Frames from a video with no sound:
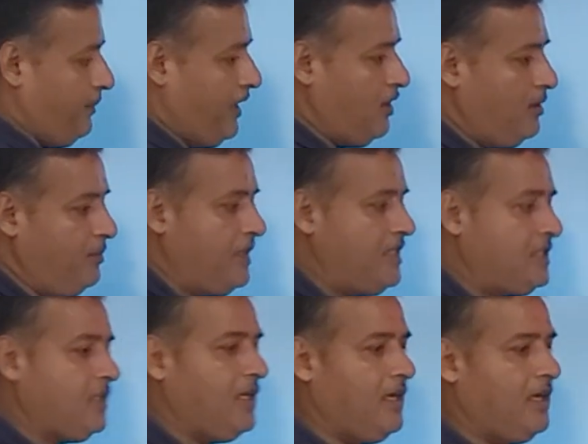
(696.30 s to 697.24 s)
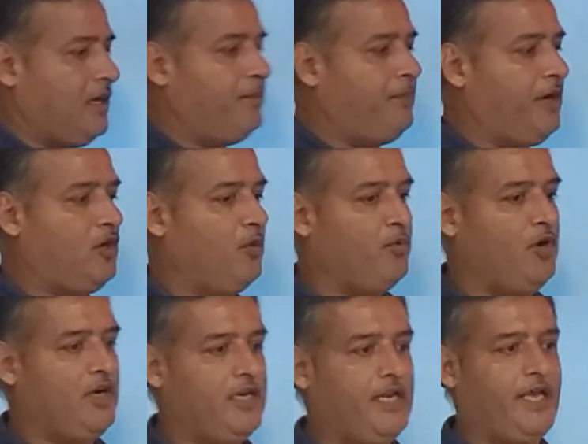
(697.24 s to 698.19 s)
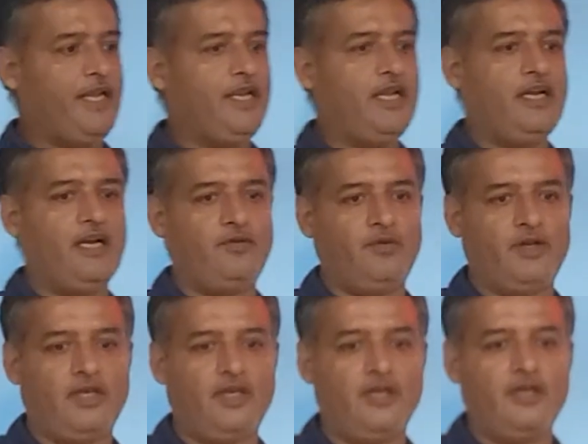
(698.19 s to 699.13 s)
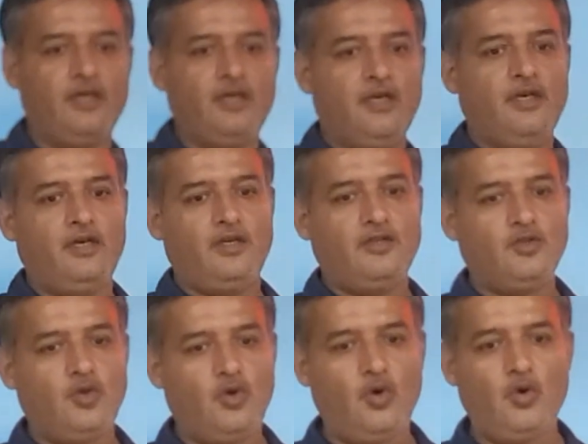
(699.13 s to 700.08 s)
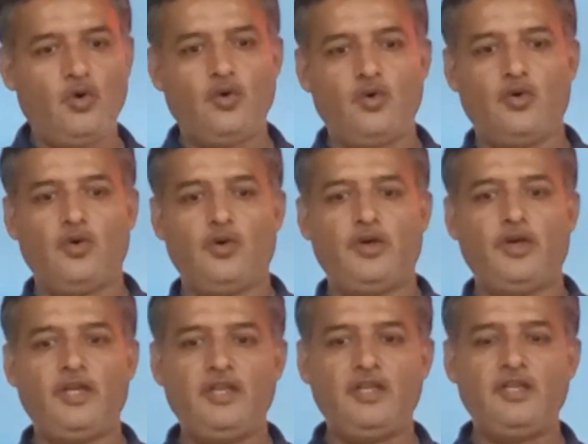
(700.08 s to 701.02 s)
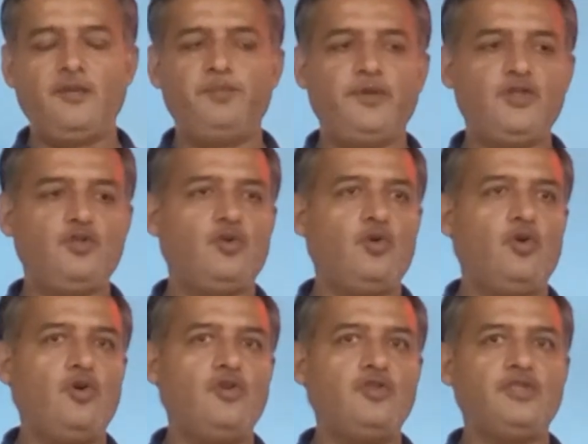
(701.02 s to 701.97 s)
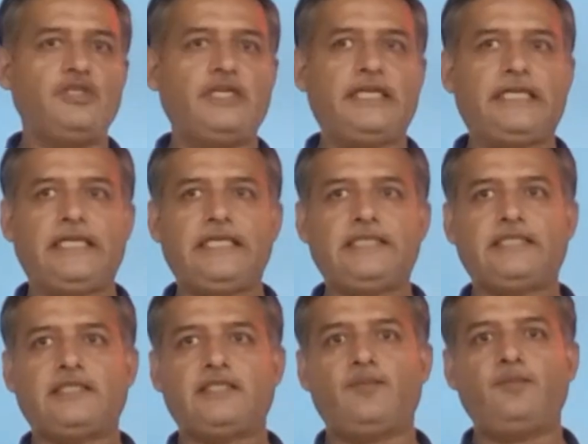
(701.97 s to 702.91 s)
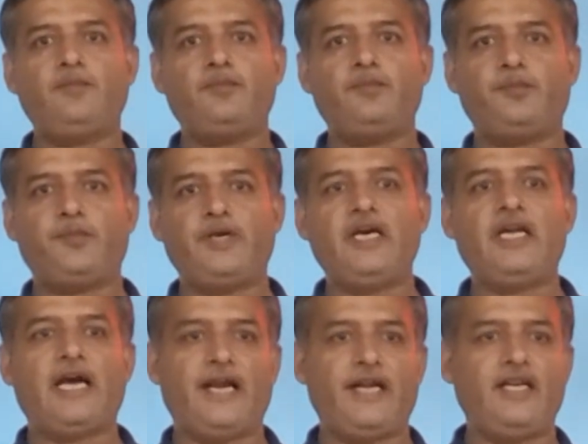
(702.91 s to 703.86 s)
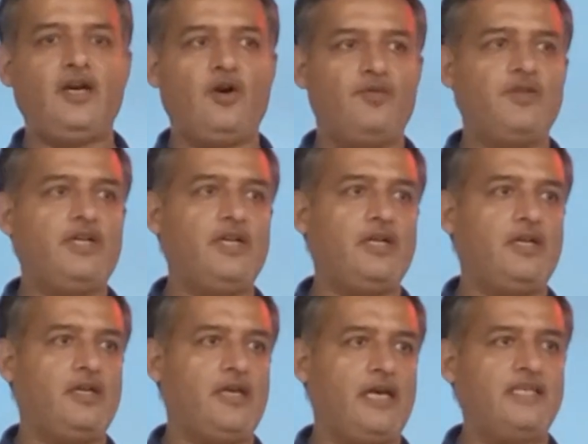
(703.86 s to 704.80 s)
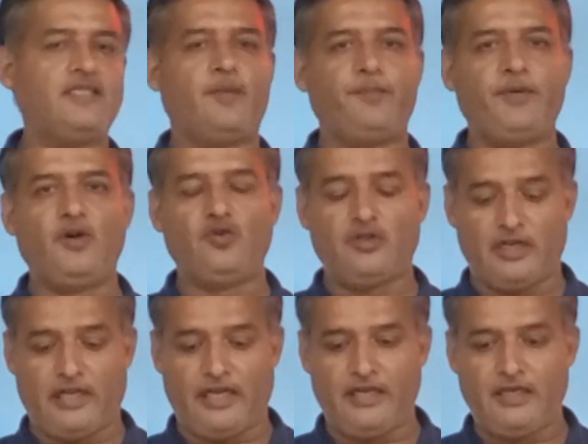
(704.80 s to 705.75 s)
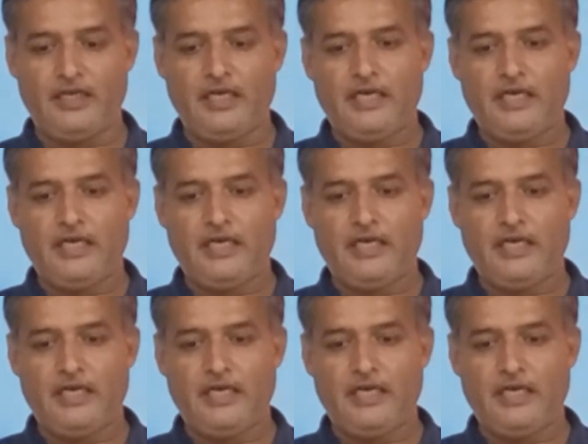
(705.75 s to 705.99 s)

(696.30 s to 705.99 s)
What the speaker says: MAN means metropolitan area networking. So in because it is some bigger idea of the as compared to the LAN,